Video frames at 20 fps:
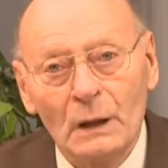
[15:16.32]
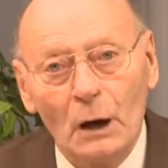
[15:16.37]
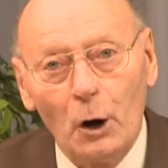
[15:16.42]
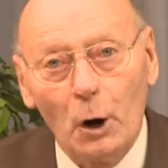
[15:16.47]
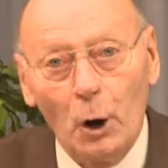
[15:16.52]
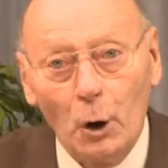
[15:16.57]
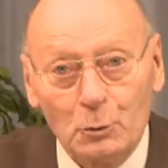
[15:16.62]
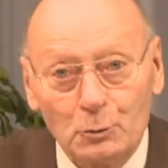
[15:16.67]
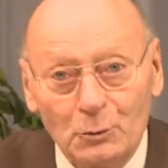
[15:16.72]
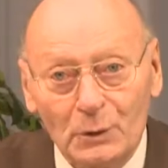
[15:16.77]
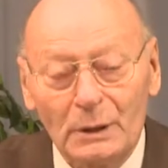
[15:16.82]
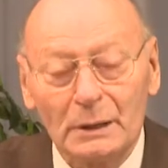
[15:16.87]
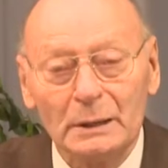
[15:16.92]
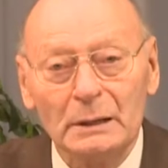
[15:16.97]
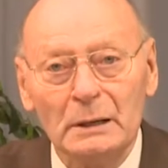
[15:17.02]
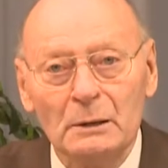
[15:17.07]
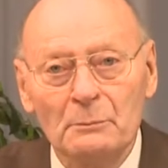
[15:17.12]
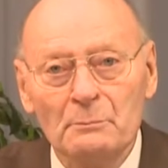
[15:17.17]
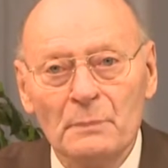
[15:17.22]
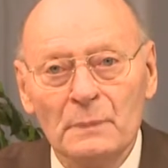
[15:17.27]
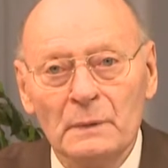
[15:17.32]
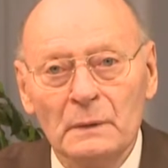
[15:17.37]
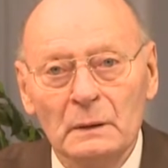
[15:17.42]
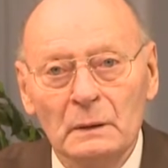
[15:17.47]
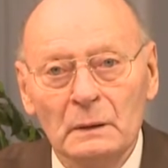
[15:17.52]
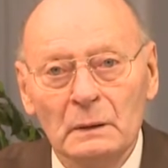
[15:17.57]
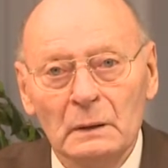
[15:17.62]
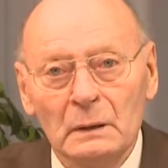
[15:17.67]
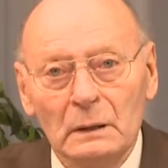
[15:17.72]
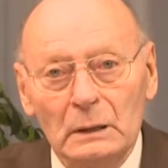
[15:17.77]
Only
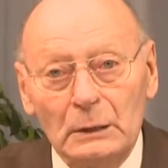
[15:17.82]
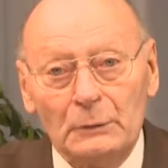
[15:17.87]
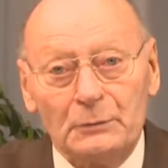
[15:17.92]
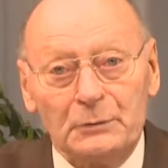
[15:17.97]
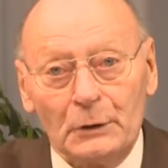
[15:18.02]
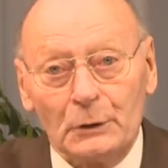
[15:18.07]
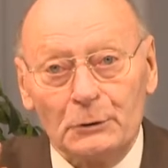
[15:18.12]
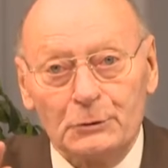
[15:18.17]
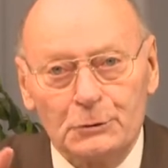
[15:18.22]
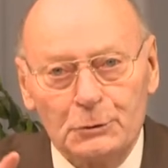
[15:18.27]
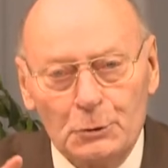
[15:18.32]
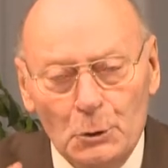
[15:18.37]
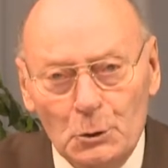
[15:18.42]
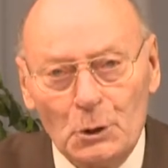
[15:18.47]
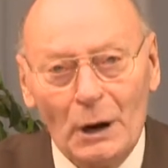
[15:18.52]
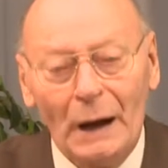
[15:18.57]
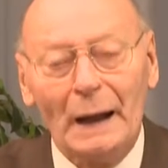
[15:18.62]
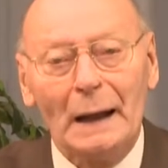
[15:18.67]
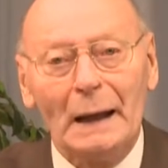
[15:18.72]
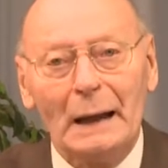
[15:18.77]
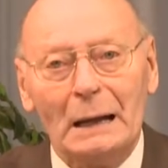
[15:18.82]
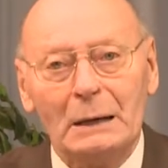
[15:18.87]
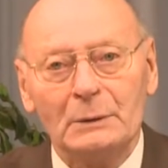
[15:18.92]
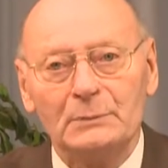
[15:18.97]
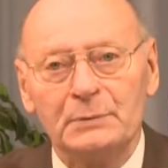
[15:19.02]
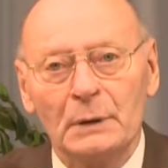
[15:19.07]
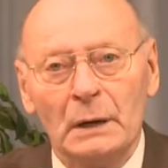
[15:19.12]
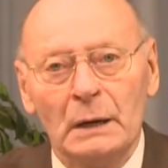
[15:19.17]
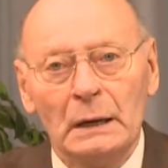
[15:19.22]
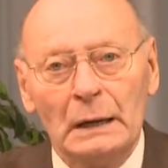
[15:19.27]
if you do
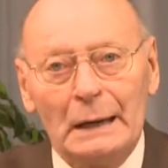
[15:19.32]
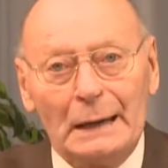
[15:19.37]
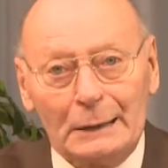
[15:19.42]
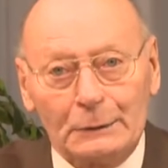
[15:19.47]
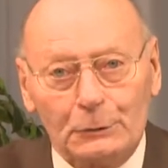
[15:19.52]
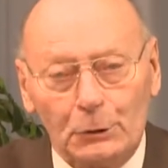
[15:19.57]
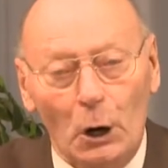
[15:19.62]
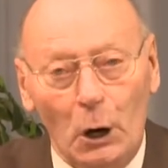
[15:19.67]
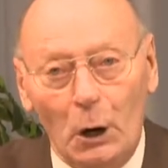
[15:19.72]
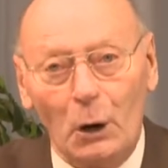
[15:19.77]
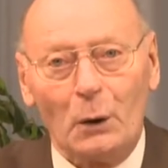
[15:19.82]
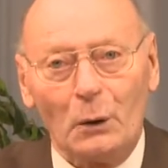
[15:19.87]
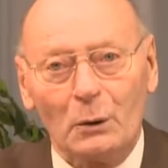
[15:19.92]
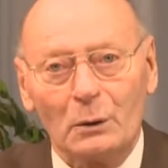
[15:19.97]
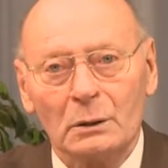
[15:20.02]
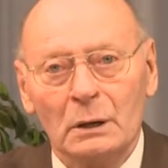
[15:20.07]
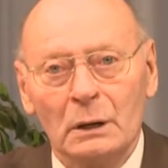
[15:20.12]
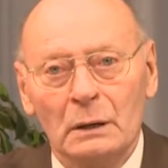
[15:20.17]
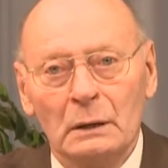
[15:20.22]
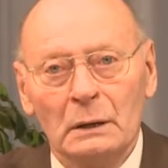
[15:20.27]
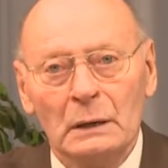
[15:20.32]
have a call